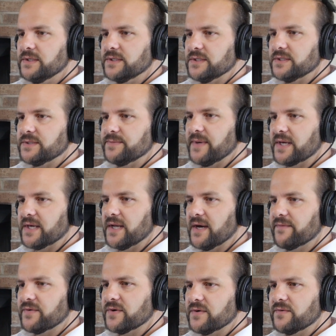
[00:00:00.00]
just make an
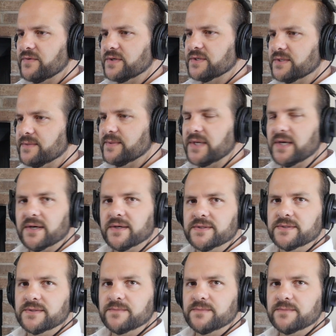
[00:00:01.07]
effort for somebody else.